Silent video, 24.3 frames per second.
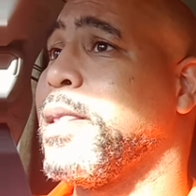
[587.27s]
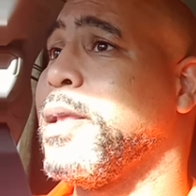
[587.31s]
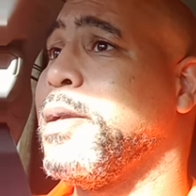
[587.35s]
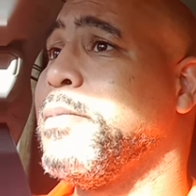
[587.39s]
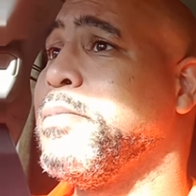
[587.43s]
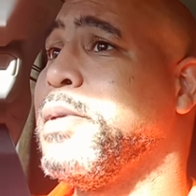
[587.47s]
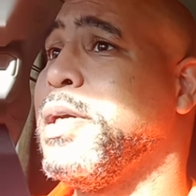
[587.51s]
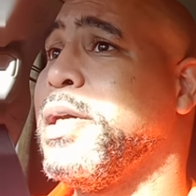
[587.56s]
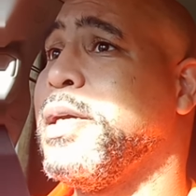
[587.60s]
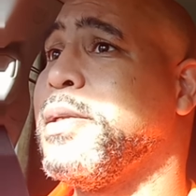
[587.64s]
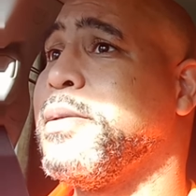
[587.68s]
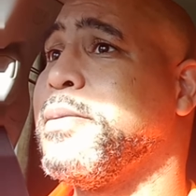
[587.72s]

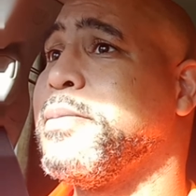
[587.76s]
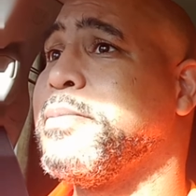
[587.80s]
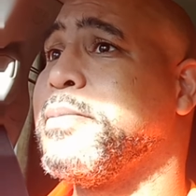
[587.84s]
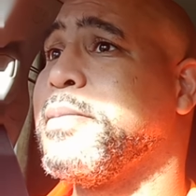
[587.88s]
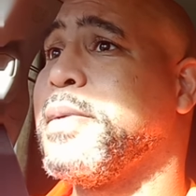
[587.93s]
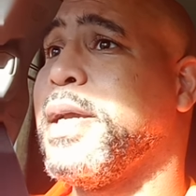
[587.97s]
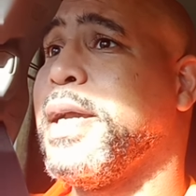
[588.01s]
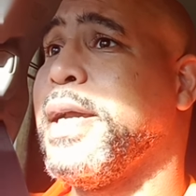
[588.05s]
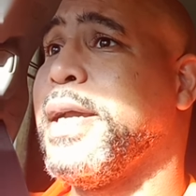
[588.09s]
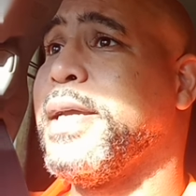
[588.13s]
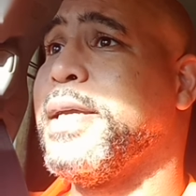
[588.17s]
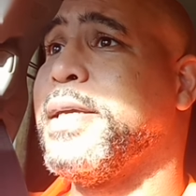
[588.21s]
But
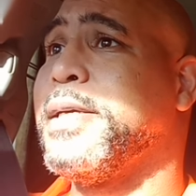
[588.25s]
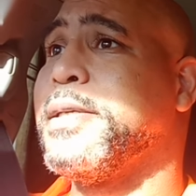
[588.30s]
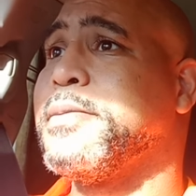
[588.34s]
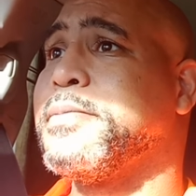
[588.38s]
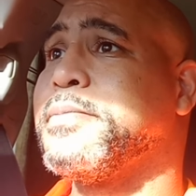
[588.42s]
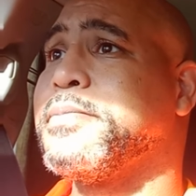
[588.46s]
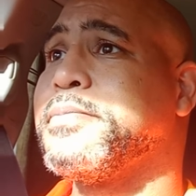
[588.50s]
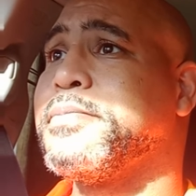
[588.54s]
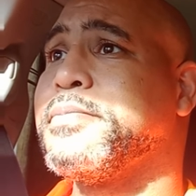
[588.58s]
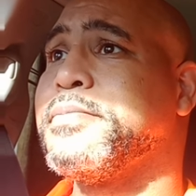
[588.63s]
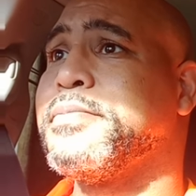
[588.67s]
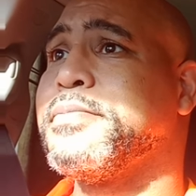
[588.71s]
hey,
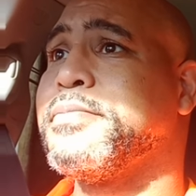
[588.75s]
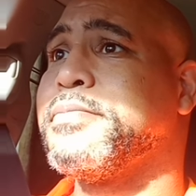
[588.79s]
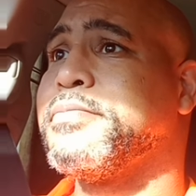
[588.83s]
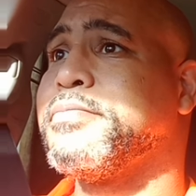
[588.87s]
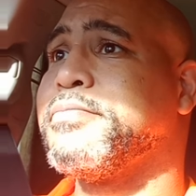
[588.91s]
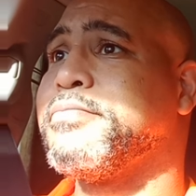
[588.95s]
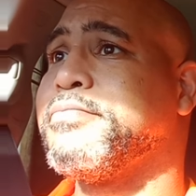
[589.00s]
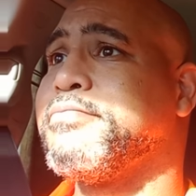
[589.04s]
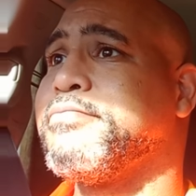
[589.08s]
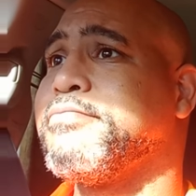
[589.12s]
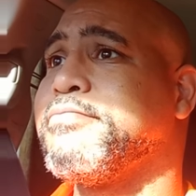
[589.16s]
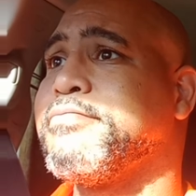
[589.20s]

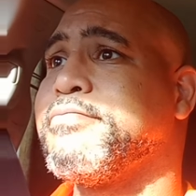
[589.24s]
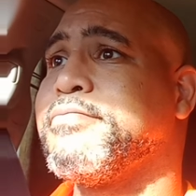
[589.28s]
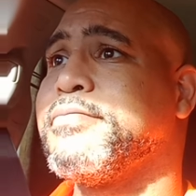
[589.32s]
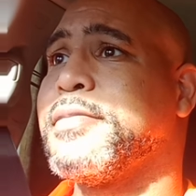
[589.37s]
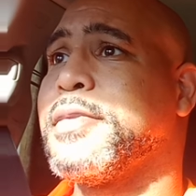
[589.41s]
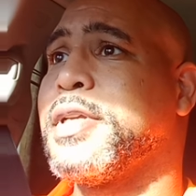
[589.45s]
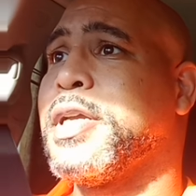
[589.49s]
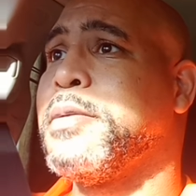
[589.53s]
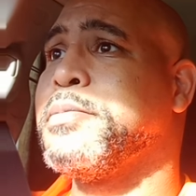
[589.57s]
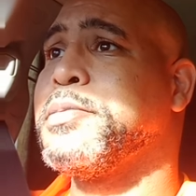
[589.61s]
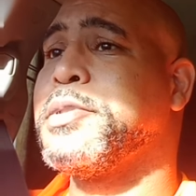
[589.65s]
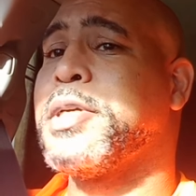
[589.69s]

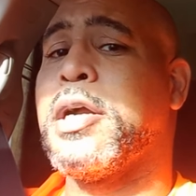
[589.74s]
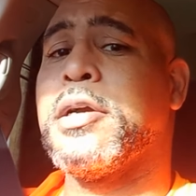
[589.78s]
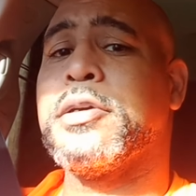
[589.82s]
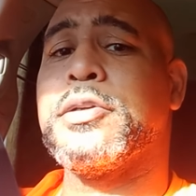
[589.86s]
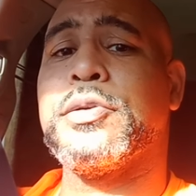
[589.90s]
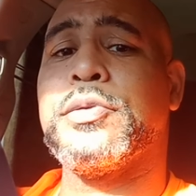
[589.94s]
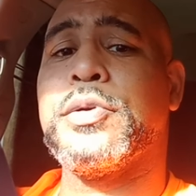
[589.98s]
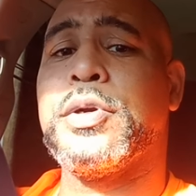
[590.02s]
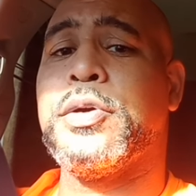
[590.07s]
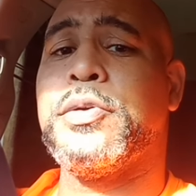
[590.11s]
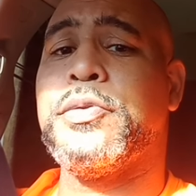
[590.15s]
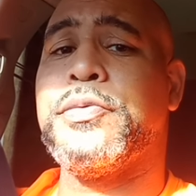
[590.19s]
I'm talking
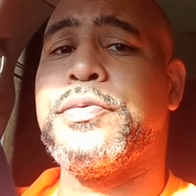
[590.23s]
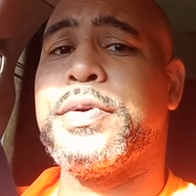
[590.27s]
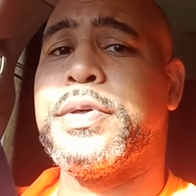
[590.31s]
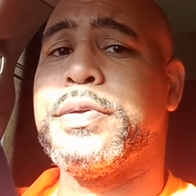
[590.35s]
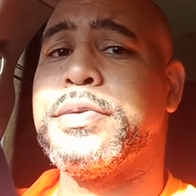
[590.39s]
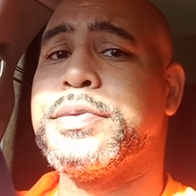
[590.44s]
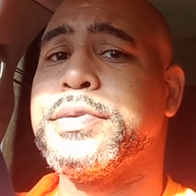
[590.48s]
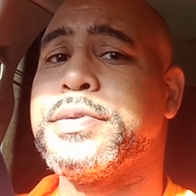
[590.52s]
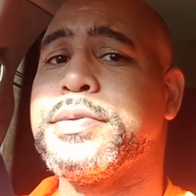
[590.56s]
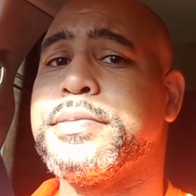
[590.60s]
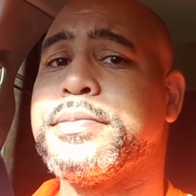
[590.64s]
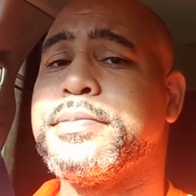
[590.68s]
to grown
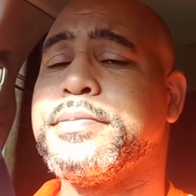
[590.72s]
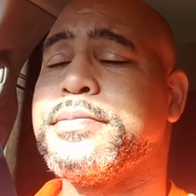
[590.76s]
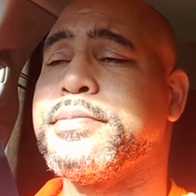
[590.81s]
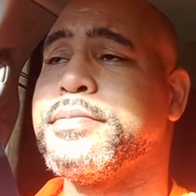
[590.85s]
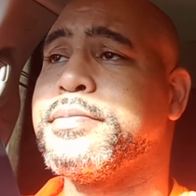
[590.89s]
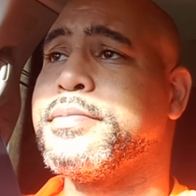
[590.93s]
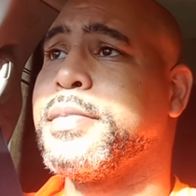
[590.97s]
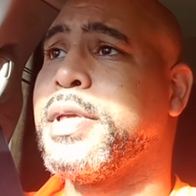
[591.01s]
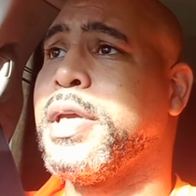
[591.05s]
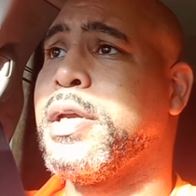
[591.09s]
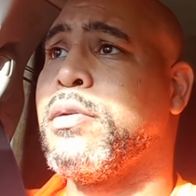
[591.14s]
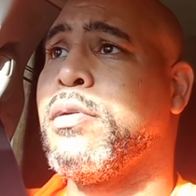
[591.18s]
folks,
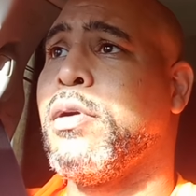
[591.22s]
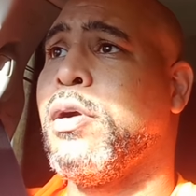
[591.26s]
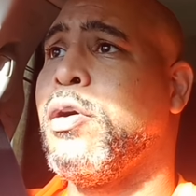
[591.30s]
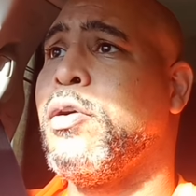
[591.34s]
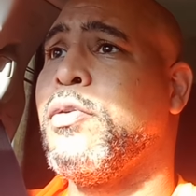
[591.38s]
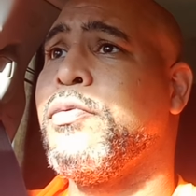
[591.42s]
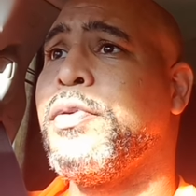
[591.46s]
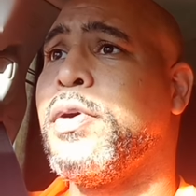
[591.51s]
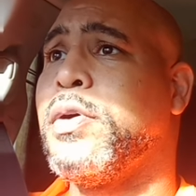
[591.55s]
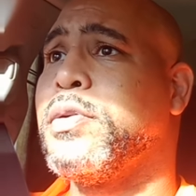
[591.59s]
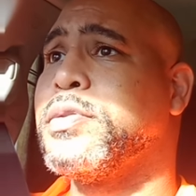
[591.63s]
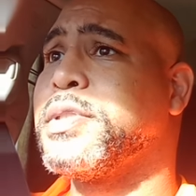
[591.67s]
and
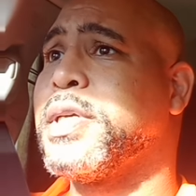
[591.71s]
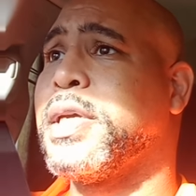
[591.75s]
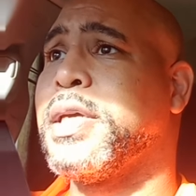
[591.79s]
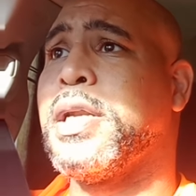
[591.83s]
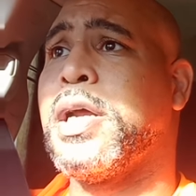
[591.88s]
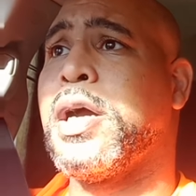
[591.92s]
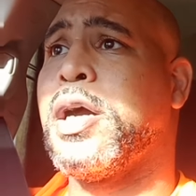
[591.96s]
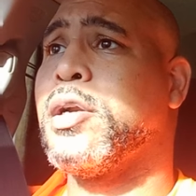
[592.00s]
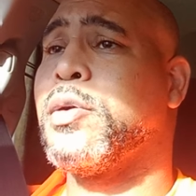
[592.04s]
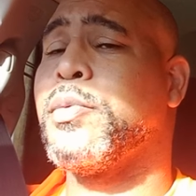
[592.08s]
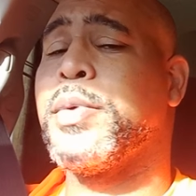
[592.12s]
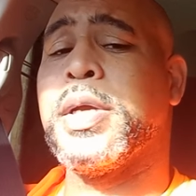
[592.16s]
grown folks ain't
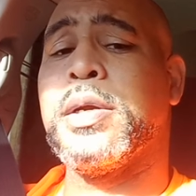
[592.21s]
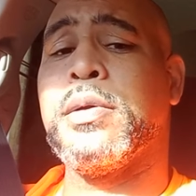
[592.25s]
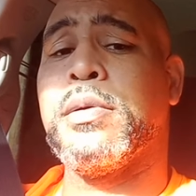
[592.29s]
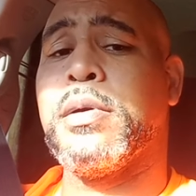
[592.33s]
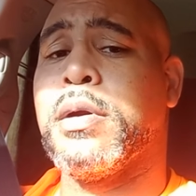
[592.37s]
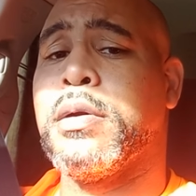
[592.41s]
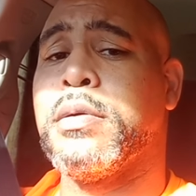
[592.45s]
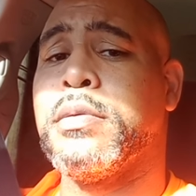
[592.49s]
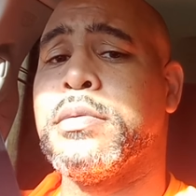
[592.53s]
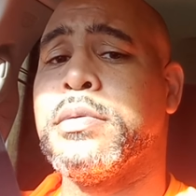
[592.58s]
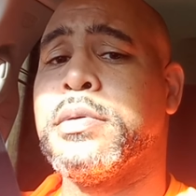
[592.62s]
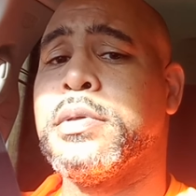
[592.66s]
all the way
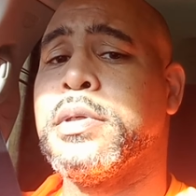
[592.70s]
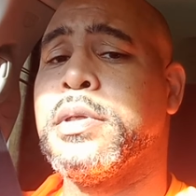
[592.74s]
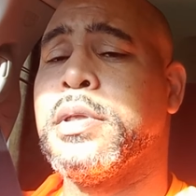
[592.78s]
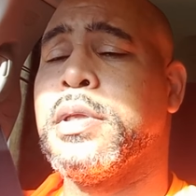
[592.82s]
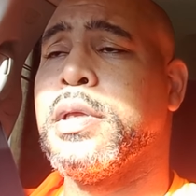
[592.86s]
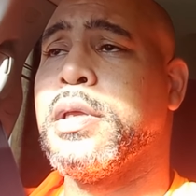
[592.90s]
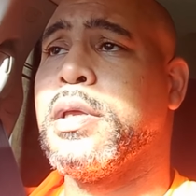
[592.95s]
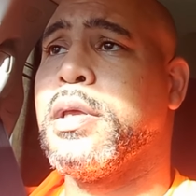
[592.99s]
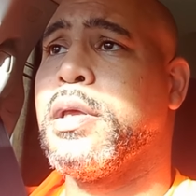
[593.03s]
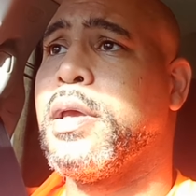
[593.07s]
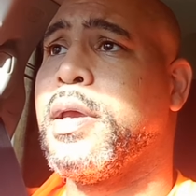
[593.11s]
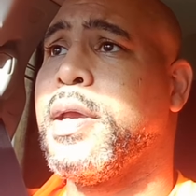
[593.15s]

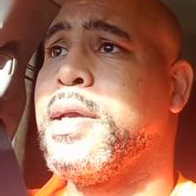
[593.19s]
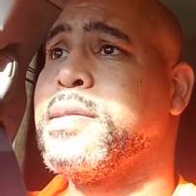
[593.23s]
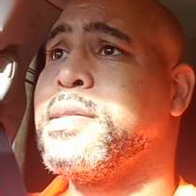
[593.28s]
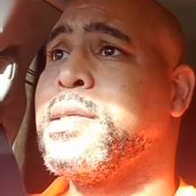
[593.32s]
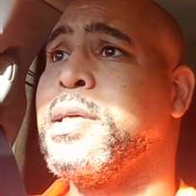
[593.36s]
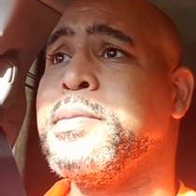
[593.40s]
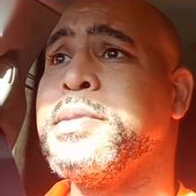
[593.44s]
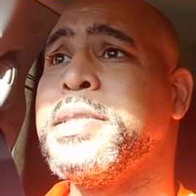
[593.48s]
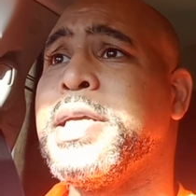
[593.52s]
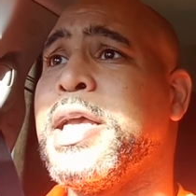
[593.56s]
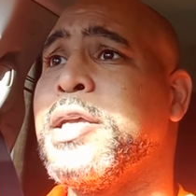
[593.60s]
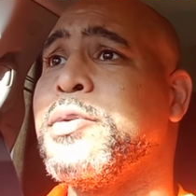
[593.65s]
grown, and
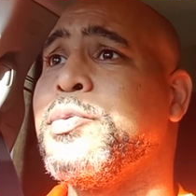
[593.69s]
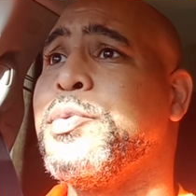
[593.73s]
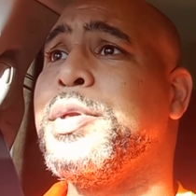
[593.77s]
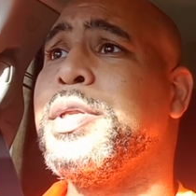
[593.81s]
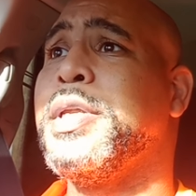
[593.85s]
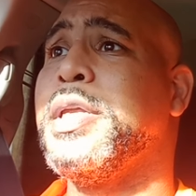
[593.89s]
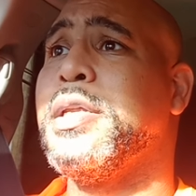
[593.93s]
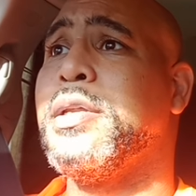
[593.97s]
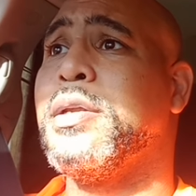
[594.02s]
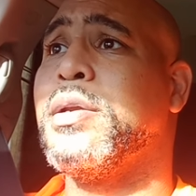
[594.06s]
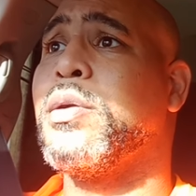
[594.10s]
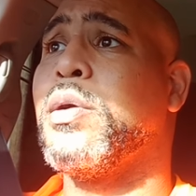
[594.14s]
sometimes we
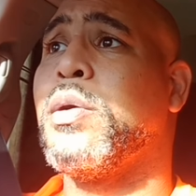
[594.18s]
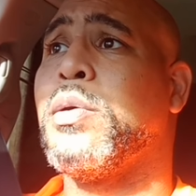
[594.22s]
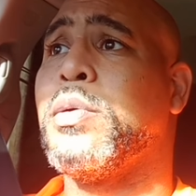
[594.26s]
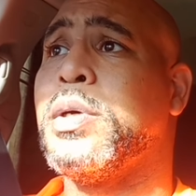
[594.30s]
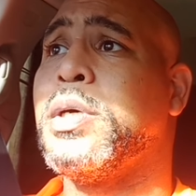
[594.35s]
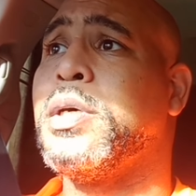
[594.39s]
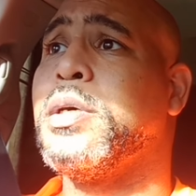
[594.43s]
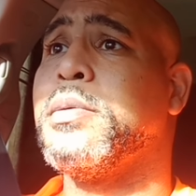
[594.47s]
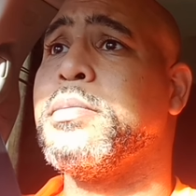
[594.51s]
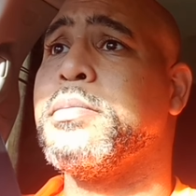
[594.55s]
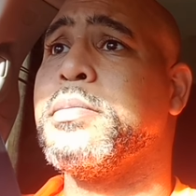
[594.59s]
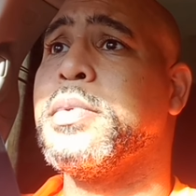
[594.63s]
need to
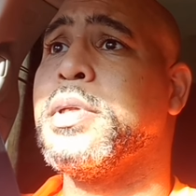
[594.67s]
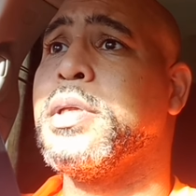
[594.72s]
grow up.